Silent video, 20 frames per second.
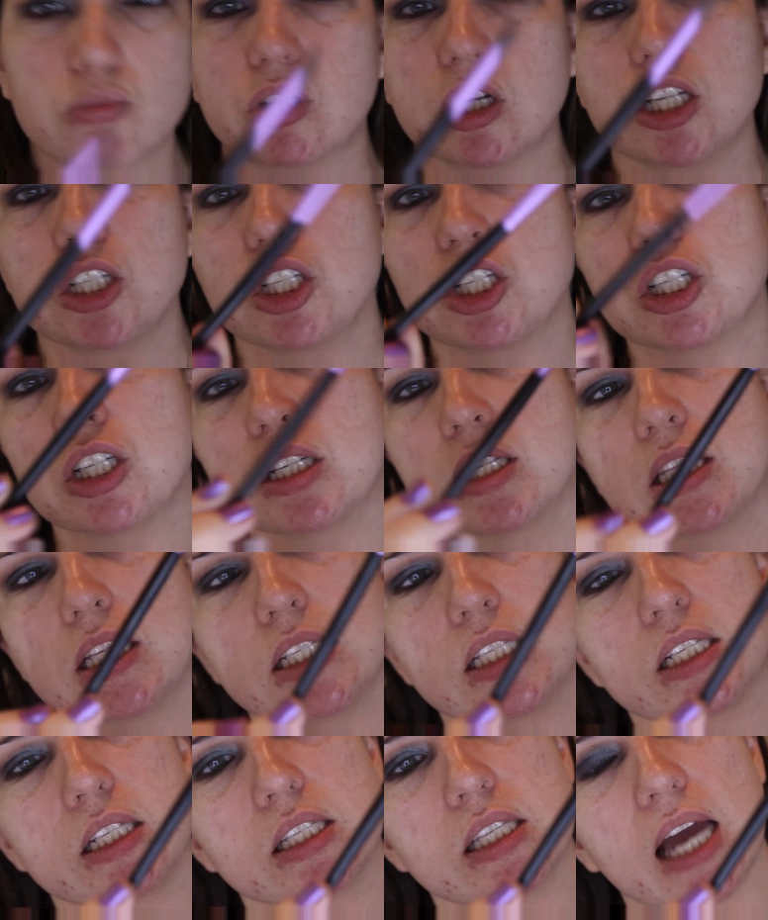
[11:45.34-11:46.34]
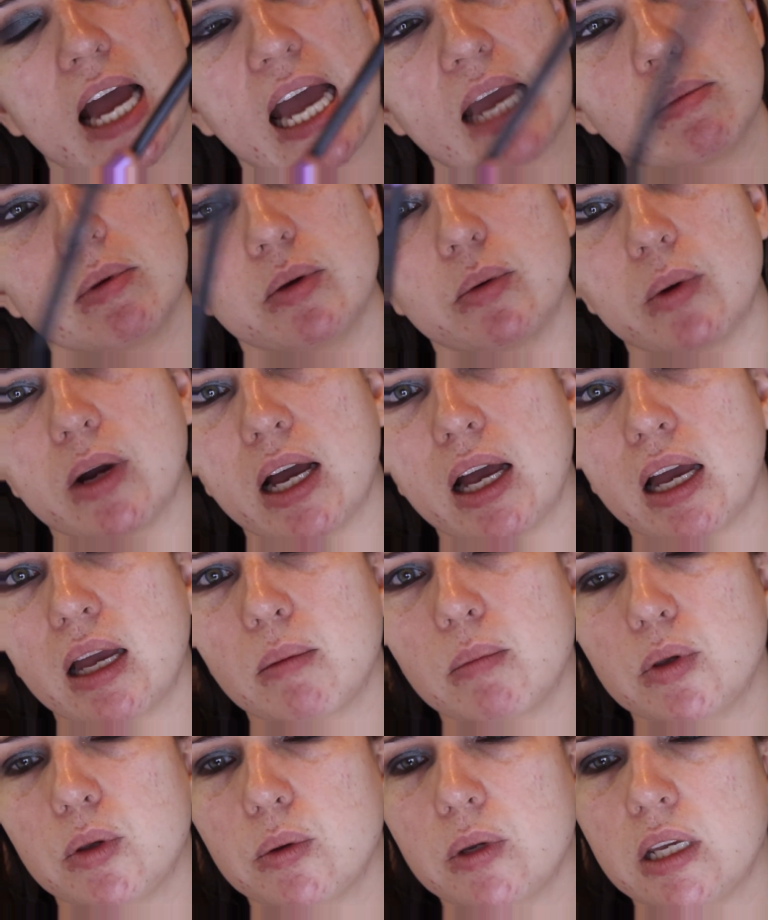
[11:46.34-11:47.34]
brush. This is the
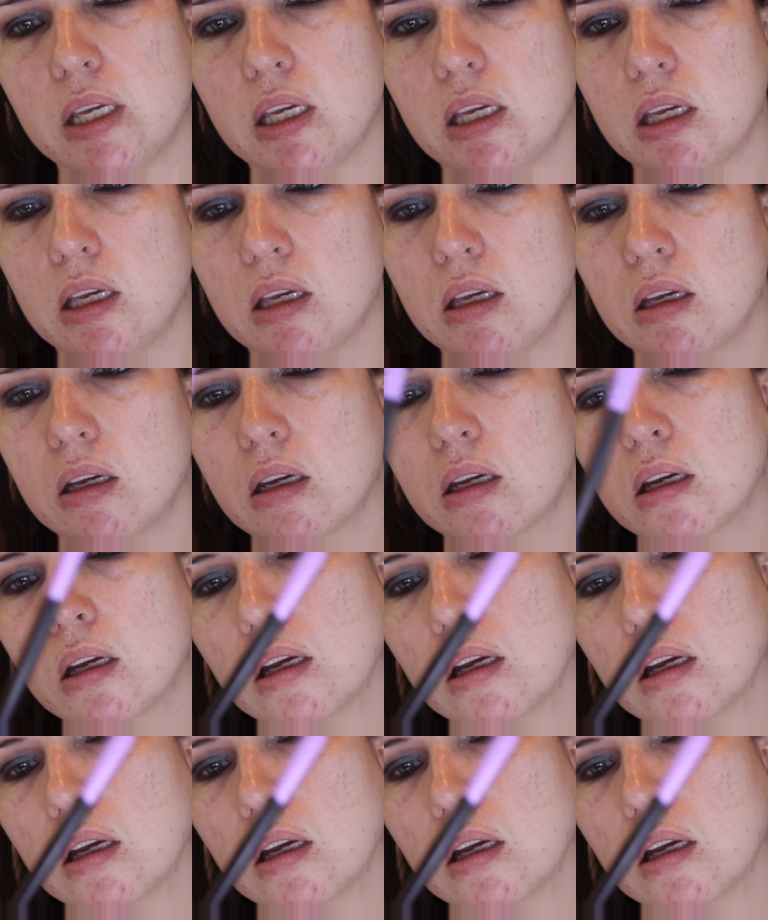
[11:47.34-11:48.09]
IBY Beauty